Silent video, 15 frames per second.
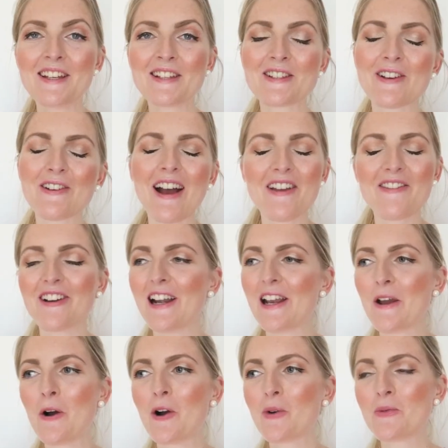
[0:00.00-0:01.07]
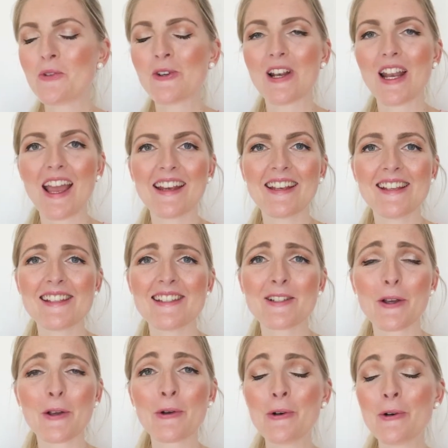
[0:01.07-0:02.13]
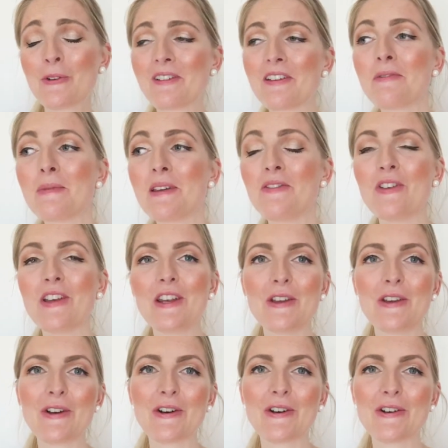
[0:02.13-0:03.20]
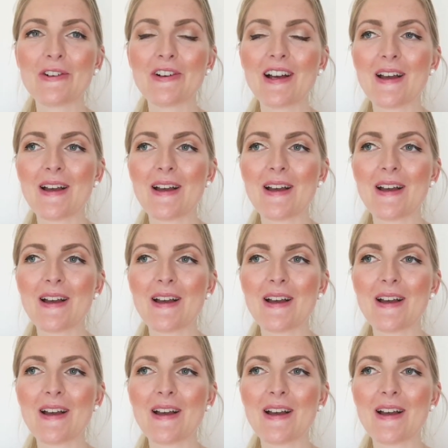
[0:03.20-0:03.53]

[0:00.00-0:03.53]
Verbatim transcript: So I really hope you liked this cook with me video.